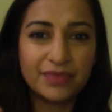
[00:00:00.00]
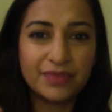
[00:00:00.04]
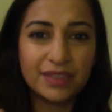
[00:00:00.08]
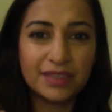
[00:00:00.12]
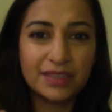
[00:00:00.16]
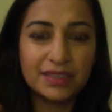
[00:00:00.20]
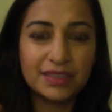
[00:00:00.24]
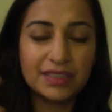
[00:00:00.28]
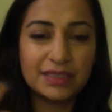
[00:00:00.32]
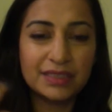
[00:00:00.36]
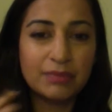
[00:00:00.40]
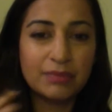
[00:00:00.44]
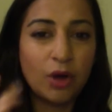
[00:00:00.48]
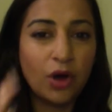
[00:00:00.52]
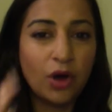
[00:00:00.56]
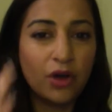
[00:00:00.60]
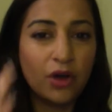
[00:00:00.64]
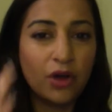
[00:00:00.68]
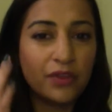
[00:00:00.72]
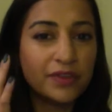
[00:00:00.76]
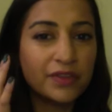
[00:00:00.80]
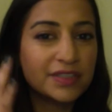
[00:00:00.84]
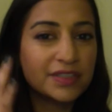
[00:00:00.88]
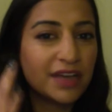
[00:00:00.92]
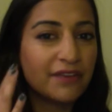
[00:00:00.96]

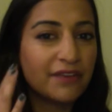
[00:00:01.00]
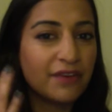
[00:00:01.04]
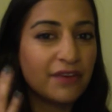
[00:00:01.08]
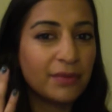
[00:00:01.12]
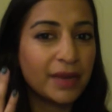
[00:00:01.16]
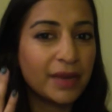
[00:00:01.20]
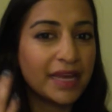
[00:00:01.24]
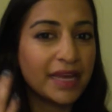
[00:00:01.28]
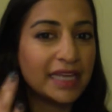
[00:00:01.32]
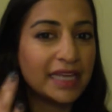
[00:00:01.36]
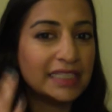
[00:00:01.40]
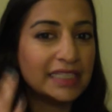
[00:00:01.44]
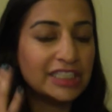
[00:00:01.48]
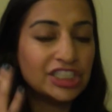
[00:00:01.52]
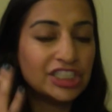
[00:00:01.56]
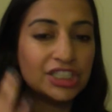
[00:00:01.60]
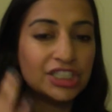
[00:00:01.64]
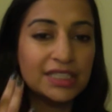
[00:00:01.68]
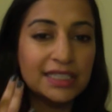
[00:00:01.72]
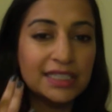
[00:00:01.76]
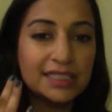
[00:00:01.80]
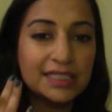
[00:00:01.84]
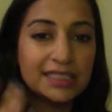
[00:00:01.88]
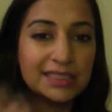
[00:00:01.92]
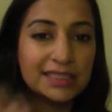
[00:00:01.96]
small stuff on my
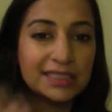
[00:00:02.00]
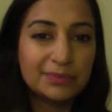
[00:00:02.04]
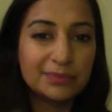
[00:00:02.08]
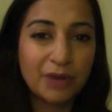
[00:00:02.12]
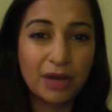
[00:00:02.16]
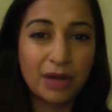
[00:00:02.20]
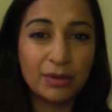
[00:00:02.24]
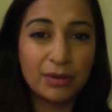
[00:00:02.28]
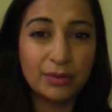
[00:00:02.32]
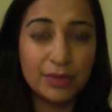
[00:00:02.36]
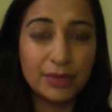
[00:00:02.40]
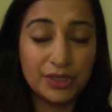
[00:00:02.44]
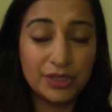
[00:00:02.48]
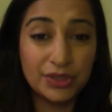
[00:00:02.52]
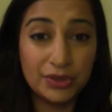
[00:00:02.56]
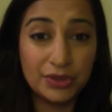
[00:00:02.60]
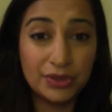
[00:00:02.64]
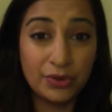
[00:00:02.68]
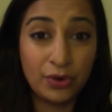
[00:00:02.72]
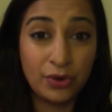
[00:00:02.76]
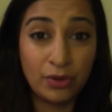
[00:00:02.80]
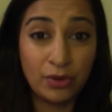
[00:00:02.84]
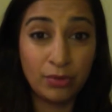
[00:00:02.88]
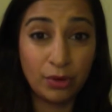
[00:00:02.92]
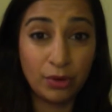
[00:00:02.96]
cheeks, probably due
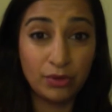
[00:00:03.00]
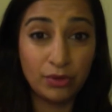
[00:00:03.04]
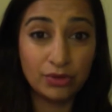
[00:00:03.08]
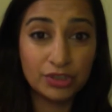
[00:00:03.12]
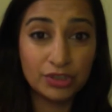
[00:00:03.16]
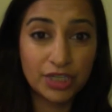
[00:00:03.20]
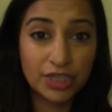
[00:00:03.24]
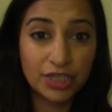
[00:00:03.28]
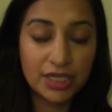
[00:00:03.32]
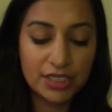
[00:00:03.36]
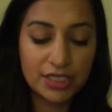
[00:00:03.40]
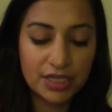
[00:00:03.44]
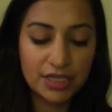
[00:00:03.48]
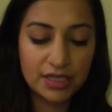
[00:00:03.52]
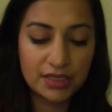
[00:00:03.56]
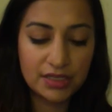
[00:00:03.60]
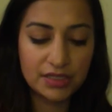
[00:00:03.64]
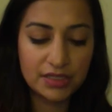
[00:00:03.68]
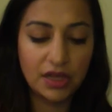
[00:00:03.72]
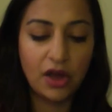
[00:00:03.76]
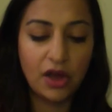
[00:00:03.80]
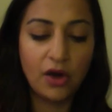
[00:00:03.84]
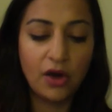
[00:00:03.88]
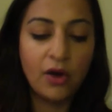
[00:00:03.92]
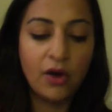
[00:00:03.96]
to hormonal changes.
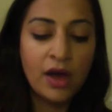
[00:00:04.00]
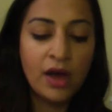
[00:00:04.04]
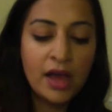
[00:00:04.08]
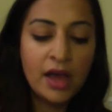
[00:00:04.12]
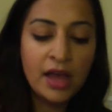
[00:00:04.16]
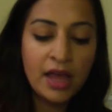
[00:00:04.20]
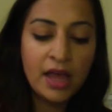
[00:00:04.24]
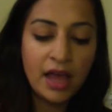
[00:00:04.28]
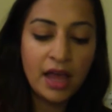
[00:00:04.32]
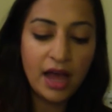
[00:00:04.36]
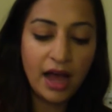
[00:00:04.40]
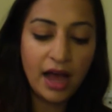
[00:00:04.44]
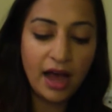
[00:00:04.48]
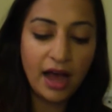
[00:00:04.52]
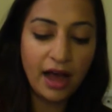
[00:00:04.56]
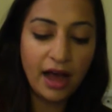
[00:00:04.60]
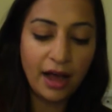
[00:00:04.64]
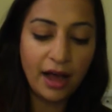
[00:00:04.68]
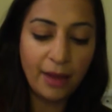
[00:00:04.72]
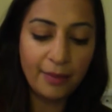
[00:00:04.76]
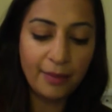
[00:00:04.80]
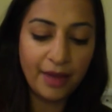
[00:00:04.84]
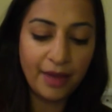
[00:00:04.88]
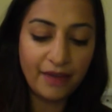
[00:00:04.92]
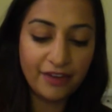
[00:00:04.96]
So
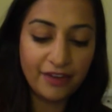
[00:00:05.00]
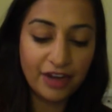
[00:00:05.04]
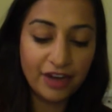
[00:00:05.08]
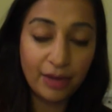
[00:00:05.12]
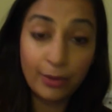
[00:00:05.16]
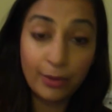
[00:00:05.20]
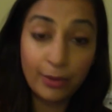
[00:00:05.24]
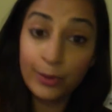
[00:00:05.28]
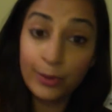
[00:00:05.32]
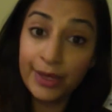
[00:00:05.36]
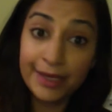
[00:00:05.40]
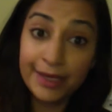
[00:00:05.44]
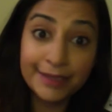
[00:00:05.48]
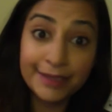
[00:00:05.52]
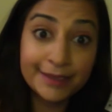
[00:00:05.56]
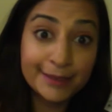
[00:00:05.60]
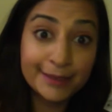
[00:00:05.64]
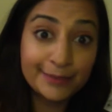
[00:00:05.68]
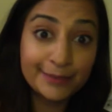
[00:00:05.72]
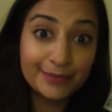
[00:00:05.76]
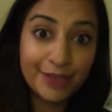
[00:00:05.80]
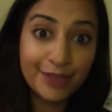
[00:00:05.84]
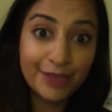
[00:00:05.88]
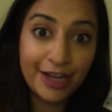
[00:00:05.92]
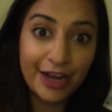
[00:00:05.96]
every couple
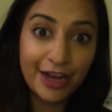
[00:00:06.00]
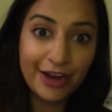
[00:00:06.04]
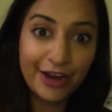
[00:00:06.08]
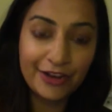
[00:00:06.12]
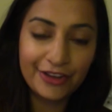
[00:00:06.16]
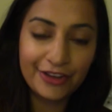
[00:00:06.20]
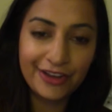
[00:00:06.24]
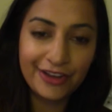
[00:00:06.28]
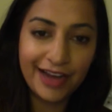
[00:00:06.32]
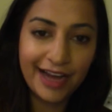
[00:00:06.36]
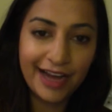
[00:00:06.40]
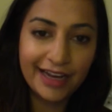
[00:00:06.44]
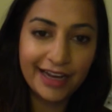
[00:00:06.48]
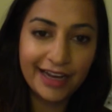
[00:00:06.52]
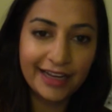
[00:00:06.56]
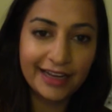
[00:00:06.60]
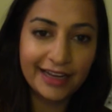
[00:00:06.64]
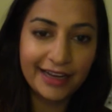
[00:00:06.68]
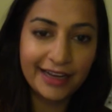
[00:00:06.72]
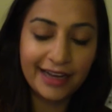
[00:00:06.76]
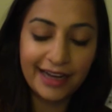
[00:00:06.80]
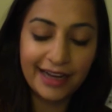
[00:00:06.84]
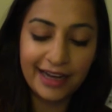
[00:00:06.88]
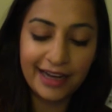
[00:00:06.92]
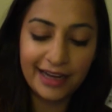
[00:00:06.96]
weeks, you
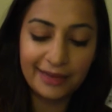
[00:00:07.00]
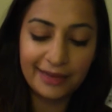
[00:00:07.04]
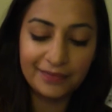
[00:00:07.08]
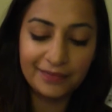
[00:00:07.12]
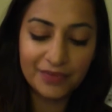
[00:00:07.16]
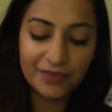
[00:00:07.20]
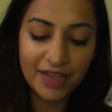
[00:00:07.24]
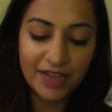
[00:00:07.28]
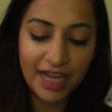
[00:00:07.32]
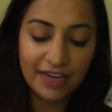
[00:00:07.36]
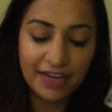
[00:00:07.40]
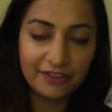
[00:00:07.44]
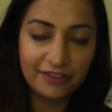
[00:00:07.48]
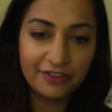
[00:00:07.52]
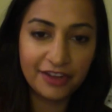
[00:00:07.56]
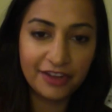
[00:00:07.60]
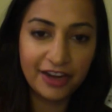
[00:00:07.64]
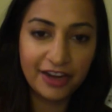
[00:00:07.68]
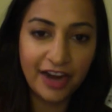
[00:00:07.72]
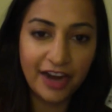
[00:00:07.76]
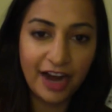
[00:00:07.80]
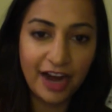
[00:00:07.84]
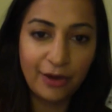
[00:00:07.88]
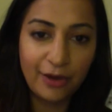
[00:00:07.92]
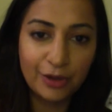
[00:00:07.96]
gotta kind of
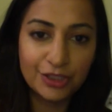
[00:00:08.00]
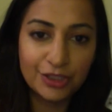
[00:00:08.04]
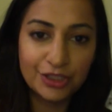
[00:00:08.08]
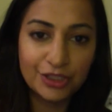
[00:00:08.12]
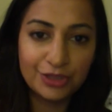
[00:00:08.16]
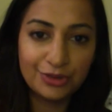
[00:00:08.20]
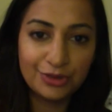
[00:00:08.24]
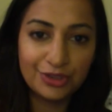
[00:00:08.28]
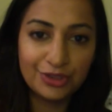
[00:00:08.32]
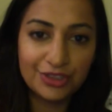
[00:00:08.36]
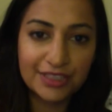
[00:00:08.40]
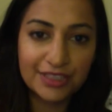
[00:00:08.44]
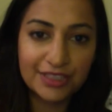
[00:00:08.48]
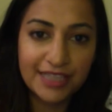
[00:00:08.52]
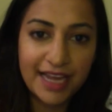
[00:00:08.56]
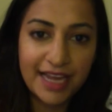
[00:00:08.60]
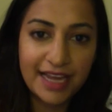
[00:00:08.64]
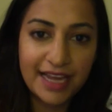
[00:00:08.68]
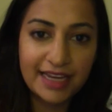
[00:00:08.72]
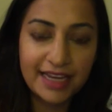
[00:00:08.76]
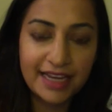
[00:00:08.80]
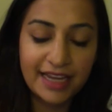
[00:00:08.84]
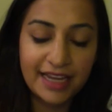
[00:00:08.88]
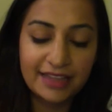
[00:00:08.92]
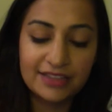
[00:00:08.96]
figure out what to do with your
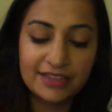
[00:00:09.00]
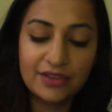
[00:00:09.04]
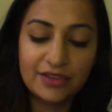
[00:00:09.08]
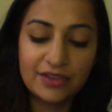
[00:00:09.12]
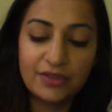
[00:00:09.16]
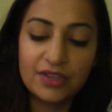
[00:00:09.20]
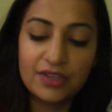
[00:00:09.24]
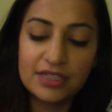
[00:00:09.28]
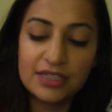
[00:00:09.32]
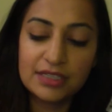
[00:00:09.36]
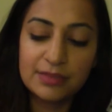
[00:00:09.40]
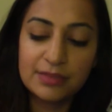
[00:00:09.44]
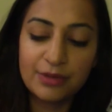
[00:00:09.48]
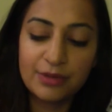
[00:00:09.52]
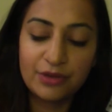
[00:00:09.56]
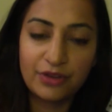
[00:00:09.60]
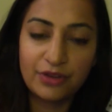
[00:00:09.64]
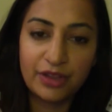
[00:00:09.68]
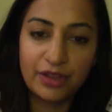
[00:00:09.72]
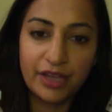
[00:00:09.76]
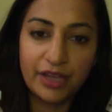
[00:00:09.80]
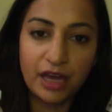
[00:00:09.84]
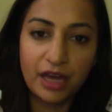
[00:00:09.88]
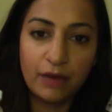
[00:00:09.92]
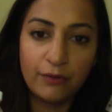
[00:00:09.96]
skin. And so this has been
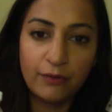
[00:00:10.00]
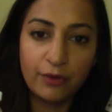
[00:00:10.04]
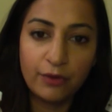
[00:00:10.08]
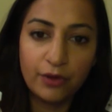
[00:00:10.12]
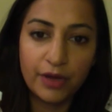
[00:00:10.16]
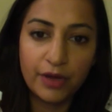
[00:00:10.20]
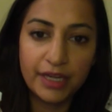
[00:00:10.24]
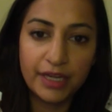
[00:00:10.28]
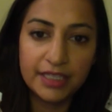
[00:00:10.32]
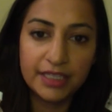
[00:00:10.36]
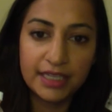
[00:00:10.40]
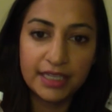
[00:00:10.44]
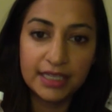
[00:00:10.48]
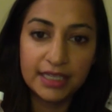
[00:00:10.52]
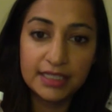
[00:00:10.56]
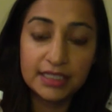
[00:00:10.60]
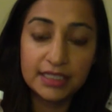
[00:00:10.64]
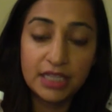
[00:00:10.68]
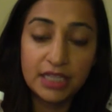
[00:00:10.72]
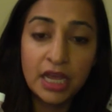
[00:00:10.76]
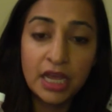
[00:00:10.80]
really helpful. It does